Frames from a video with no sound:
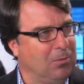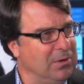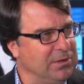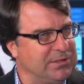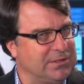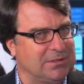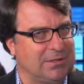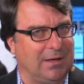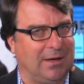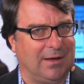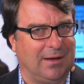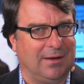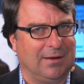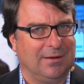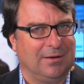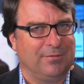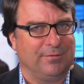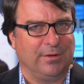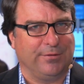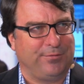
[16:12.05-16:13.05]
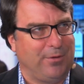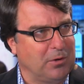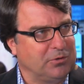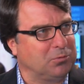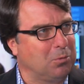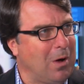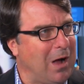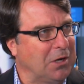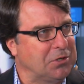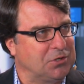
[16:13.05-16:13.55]
What's, for the
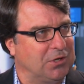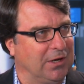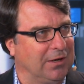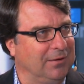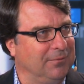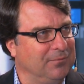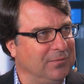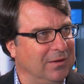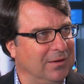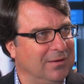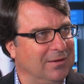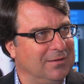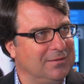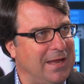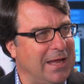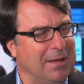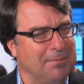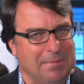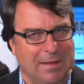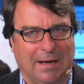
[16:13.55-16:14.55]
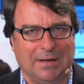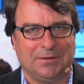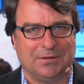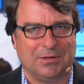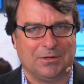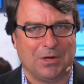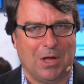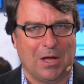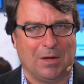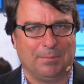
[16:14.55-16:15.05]
folks watching, take a minute
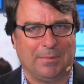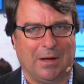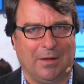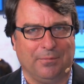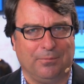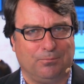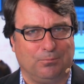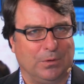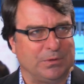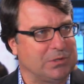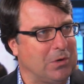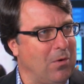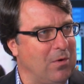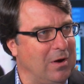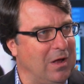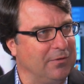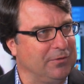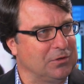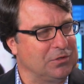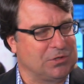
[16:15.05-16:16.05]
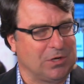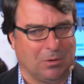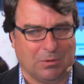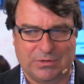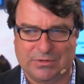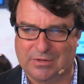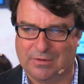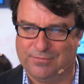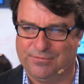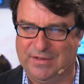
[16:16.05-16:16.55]
to talk about what's going on at the show.
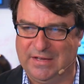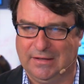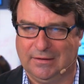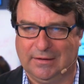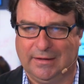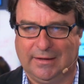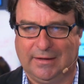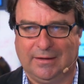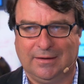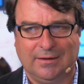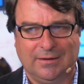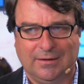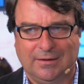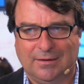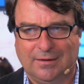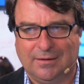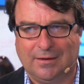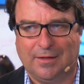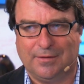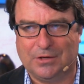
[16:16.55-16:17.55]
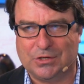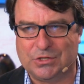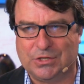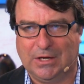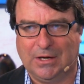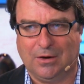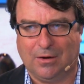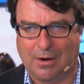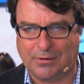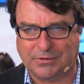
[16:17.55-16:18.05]
What's the feeling this
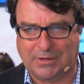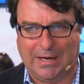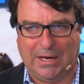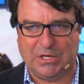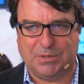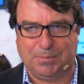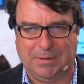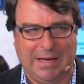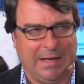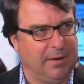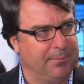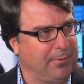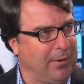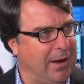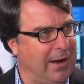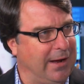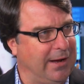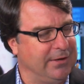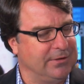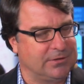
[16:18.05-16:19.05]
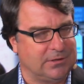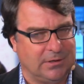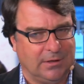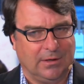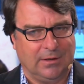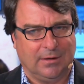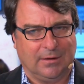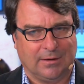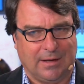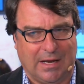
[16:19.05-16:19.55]
year? Obviously, HPE Enterprise
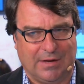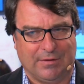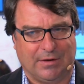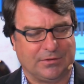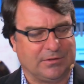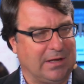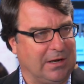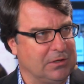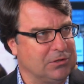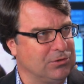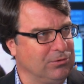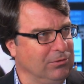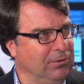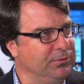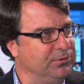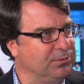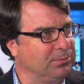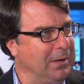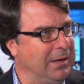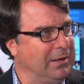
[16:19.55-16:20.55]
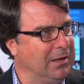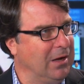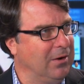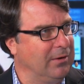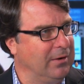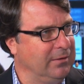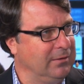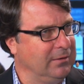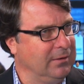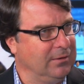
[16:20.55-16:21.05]
kind of got its groove swing
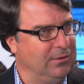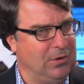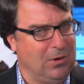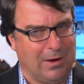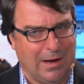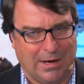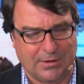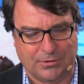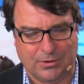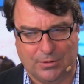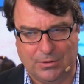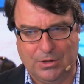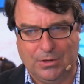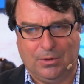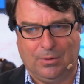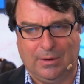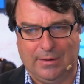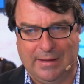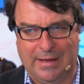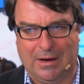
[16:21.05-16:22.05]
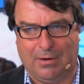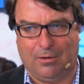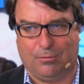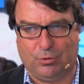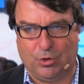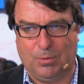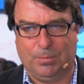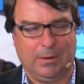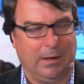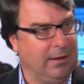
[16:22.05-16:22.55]
going. You guys are new in there,
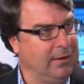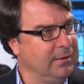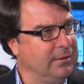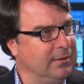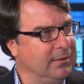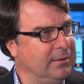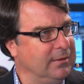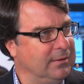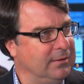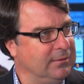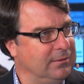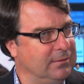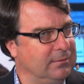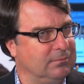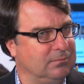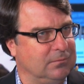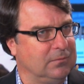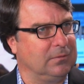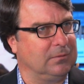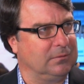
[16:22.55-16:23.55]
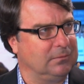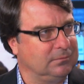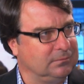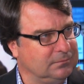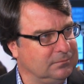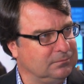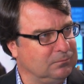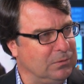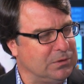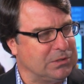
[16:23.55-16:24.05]
Aruba.
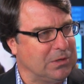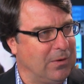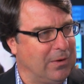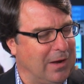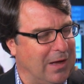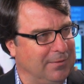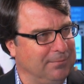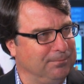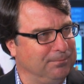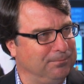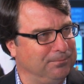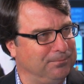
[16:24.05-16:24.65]
What's going on?